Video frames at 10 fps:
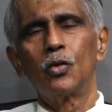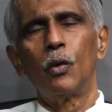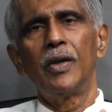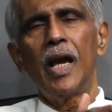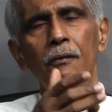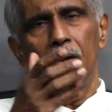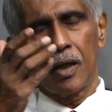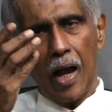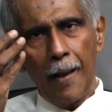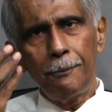So we have
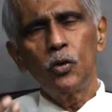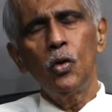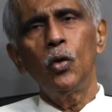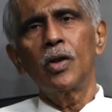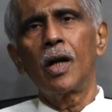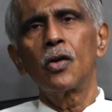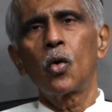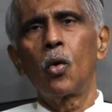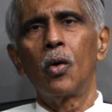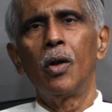an absolute
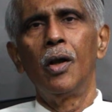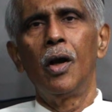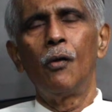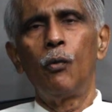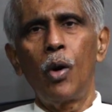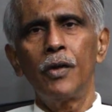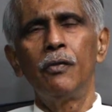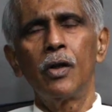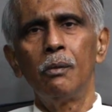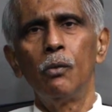control of
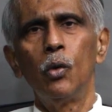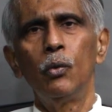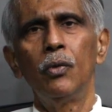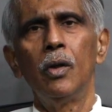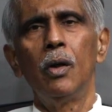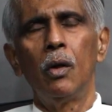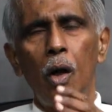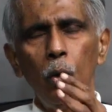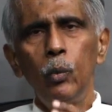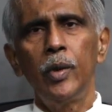what we remove,
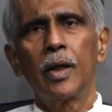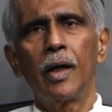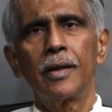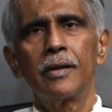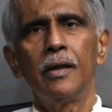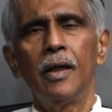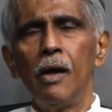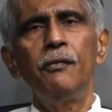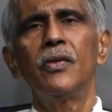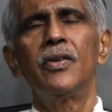how we cut,
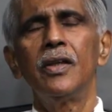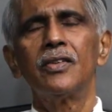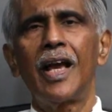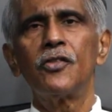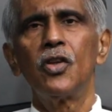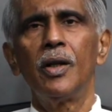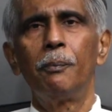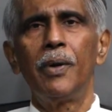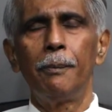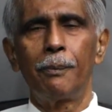everything is actually
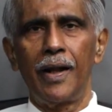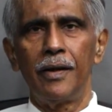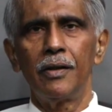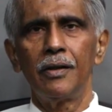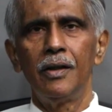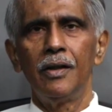pre-planned.